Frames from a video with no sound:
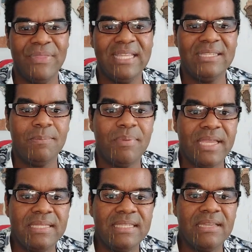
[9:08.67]
That's a
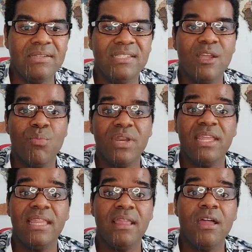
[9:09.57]
big deal. Someone
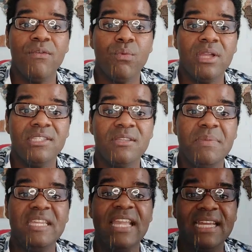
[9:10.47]
in love wants to
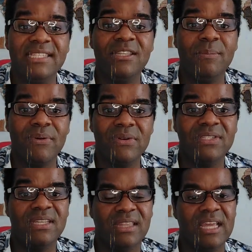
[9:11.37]
be next to the
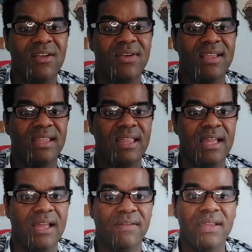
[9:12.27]
person that they're in
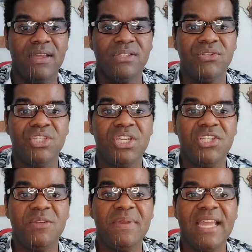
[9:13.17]
love. So she
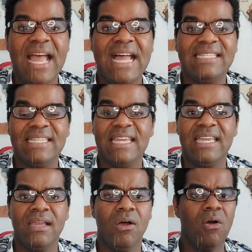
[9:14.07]
should be
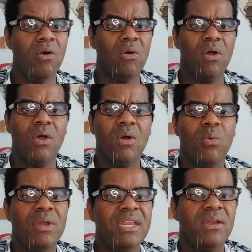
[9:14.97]
asking, oh,
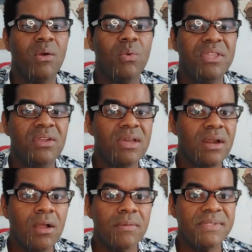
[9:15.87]
when you
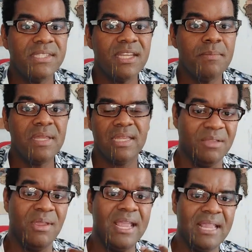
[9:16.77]
gonna come see me?
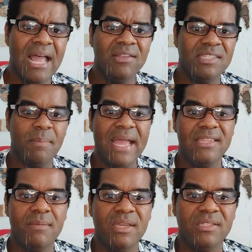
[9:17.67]
And right now it's the
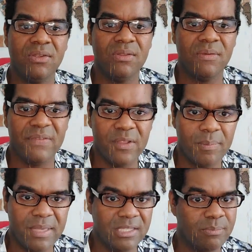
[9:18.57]
pandemic, so the
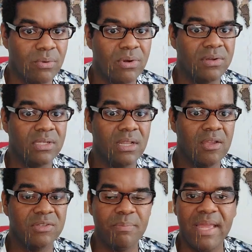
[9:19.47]
Philippines border is
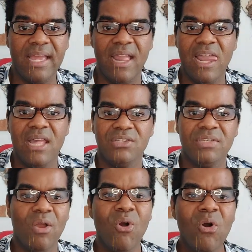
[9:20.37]
closed. But she'll
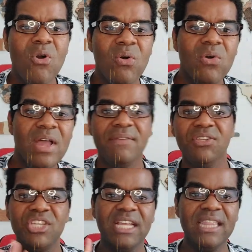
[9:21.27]
say, oh, have
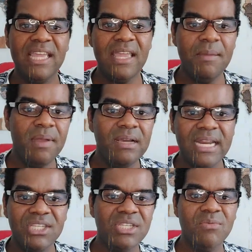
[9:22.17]
you checked the
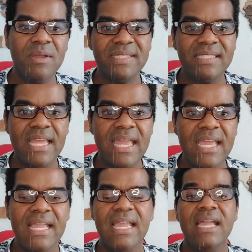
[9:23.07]
immigration
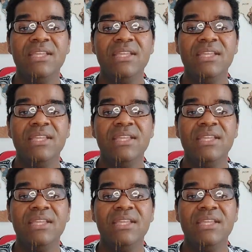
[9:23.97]
website?